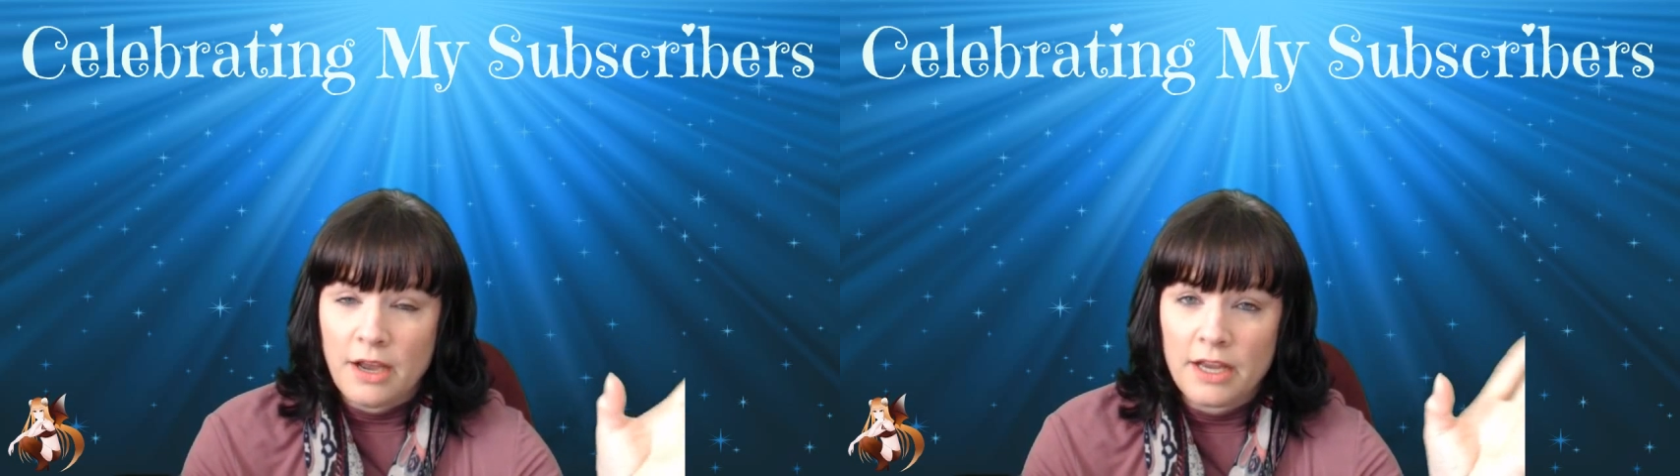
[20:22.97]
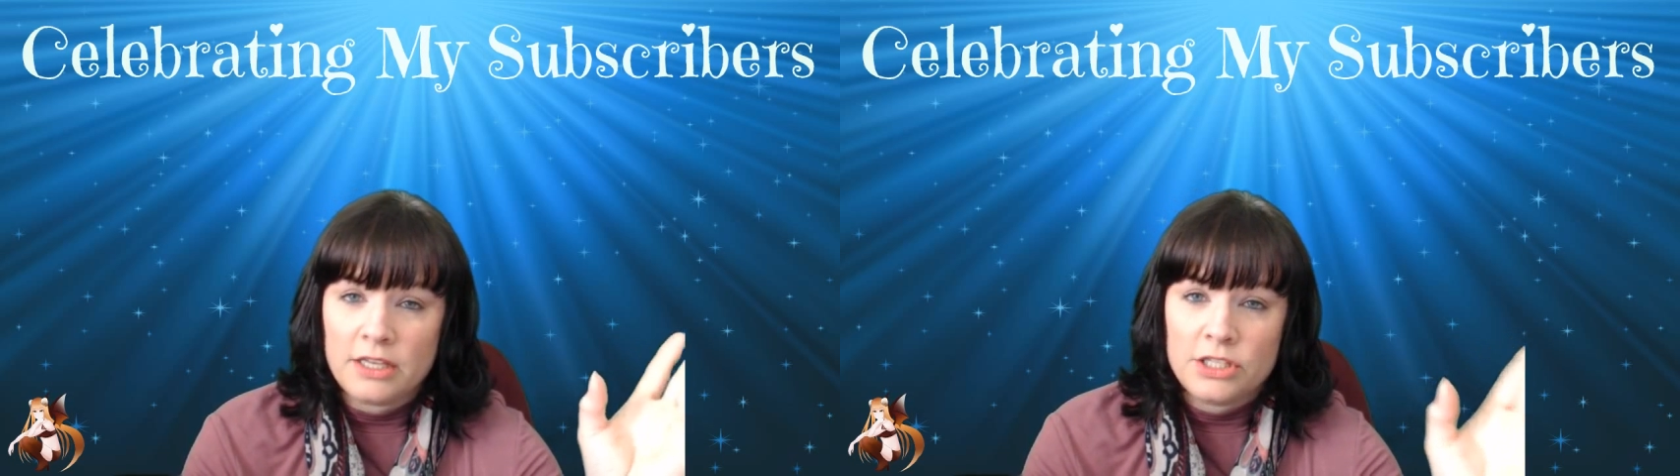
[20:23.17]

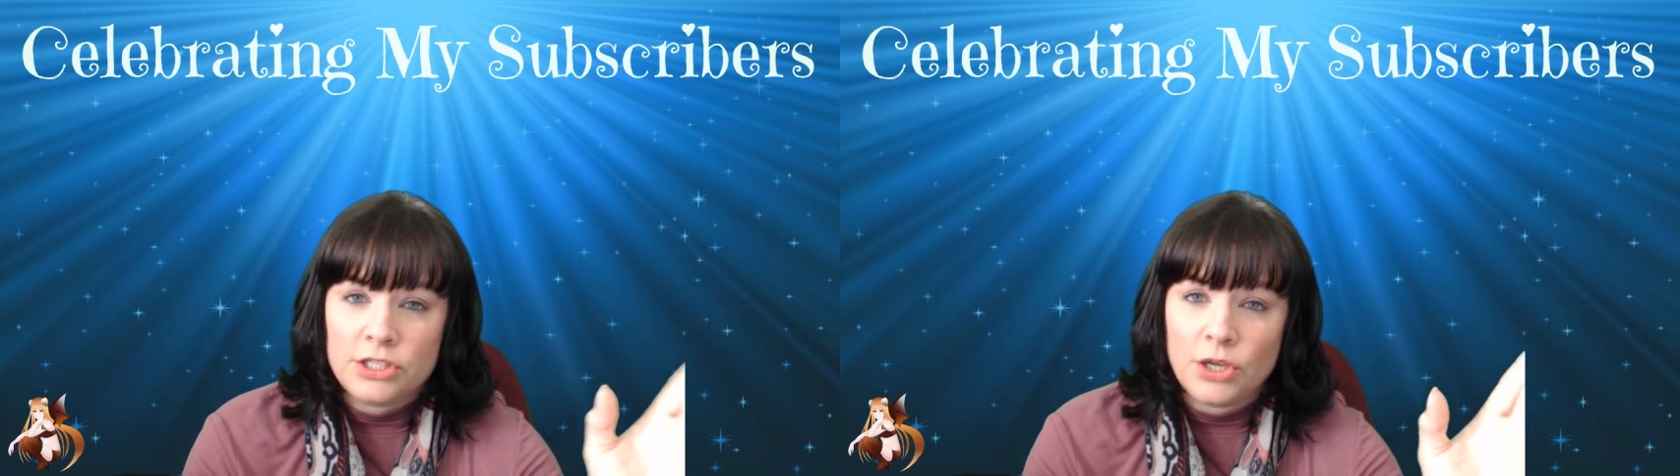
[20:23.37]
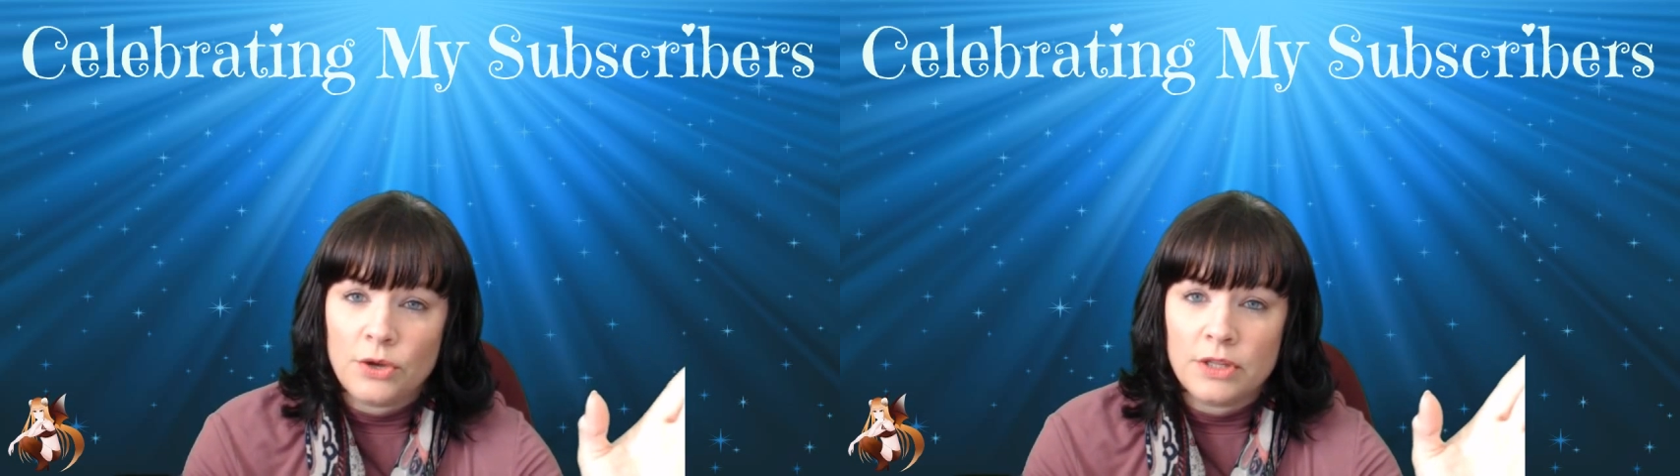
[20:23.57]
I
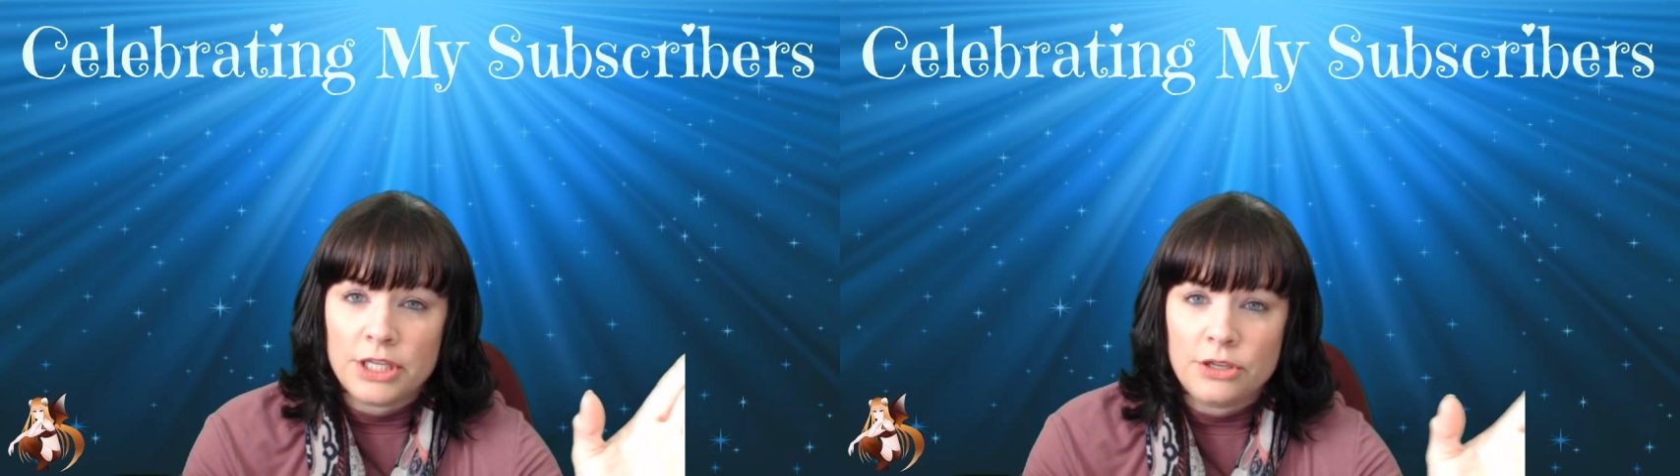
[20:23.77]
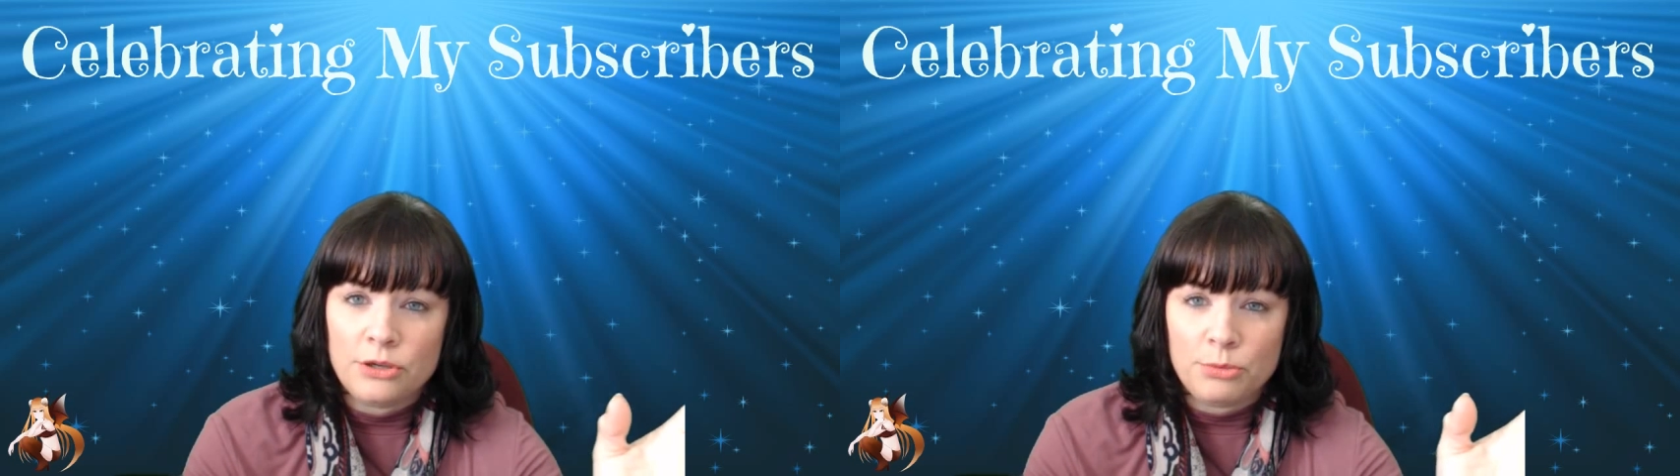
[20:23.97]
totally
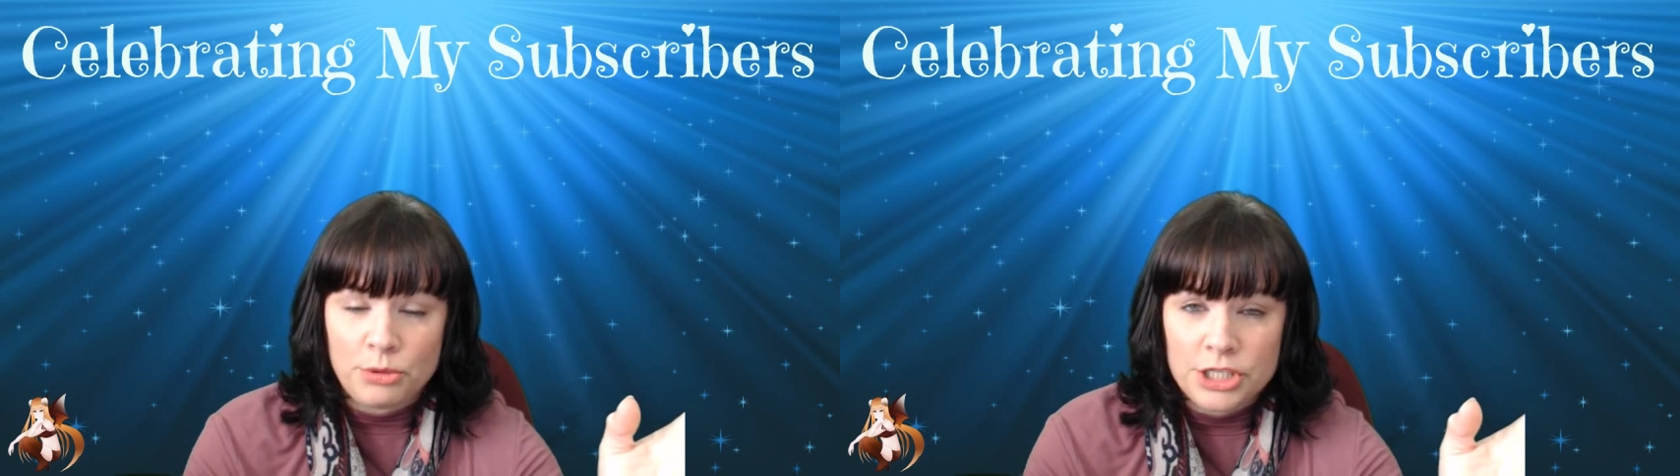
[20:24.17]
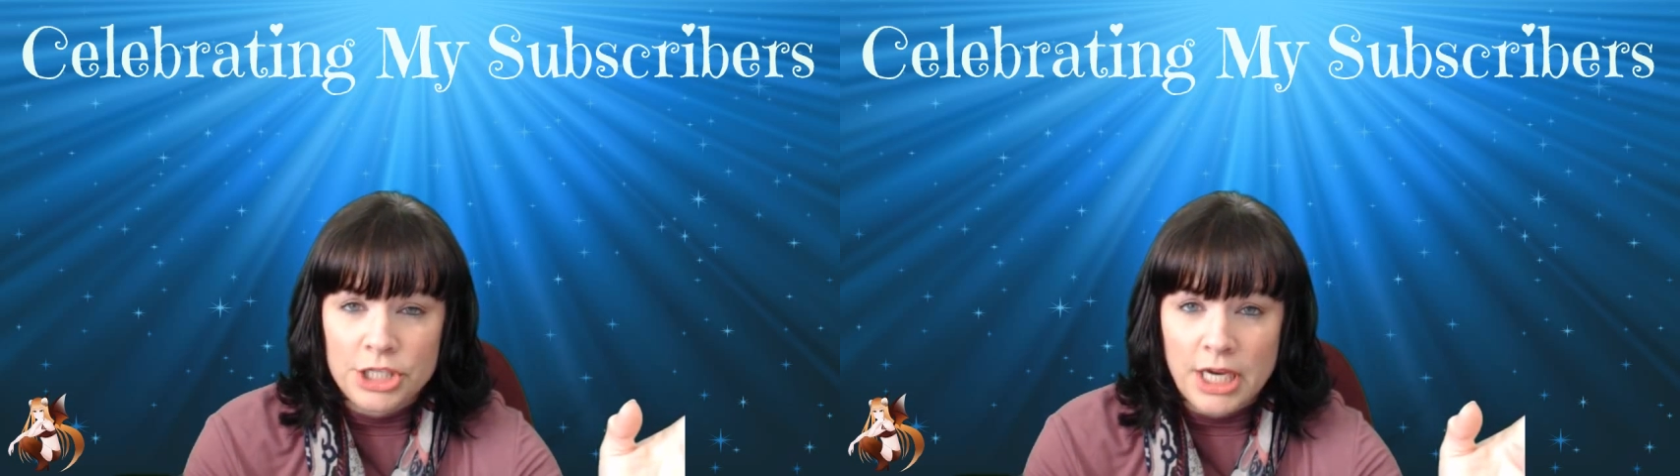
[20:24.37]
do
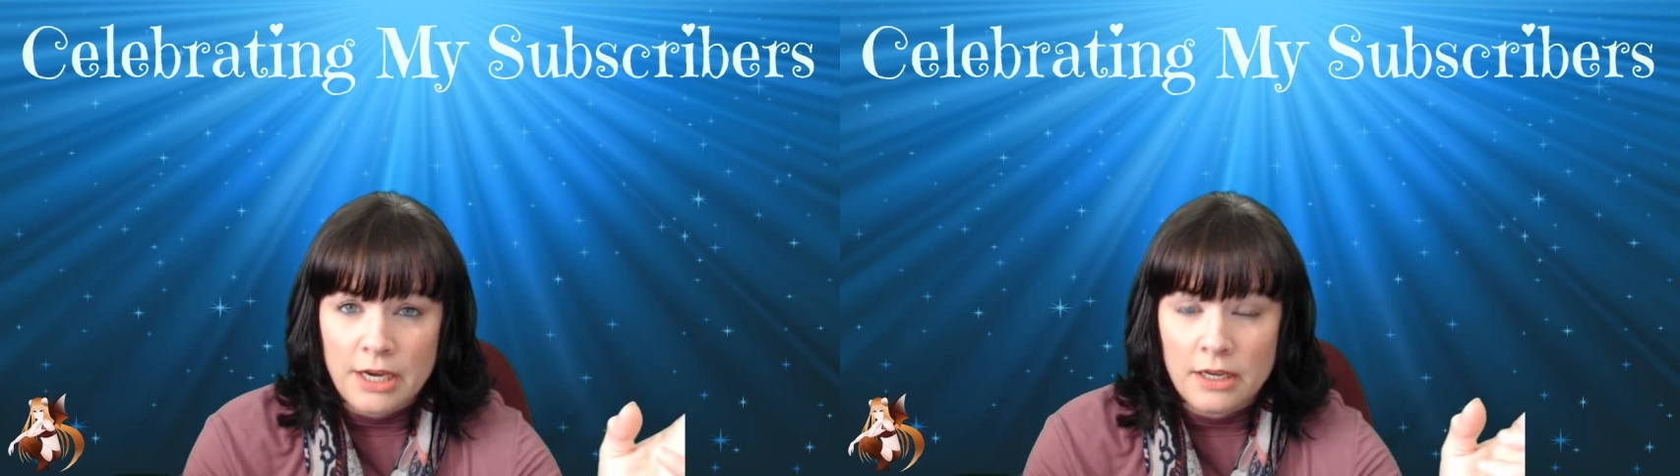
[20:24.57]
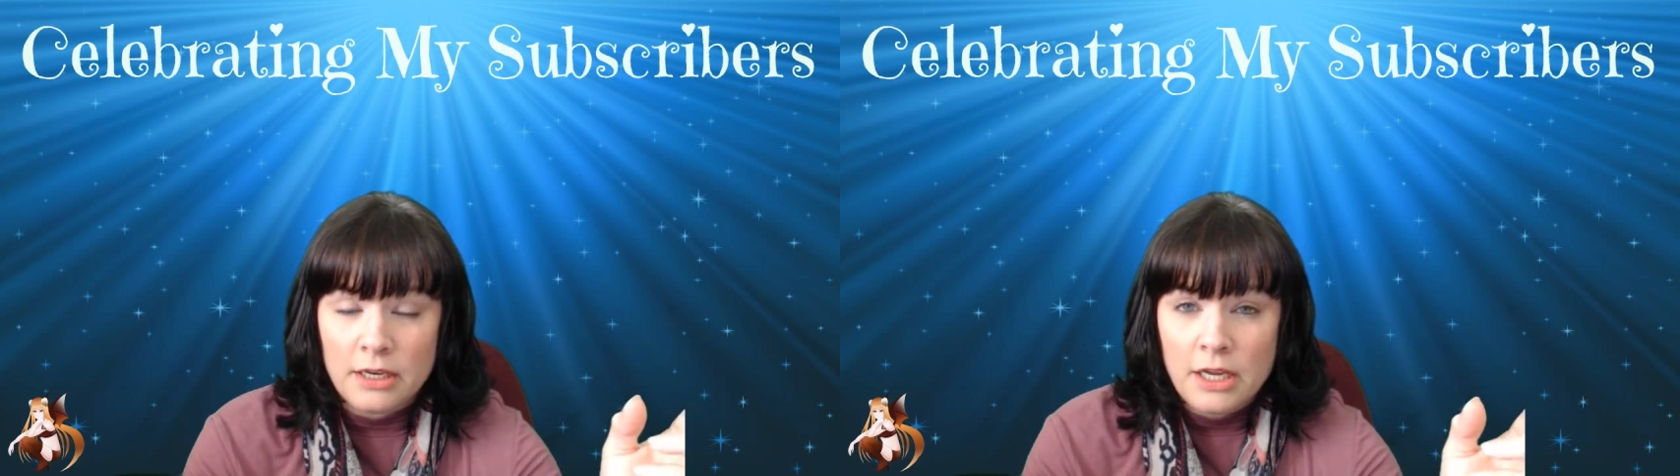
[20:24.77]

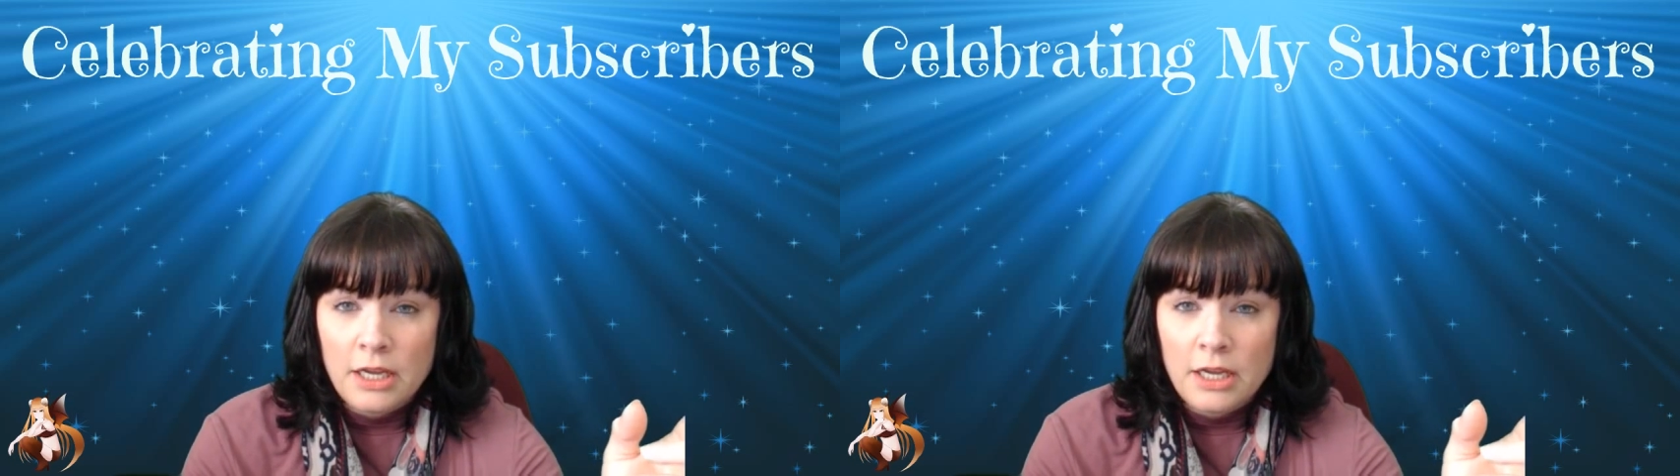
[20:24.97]
appreciate it.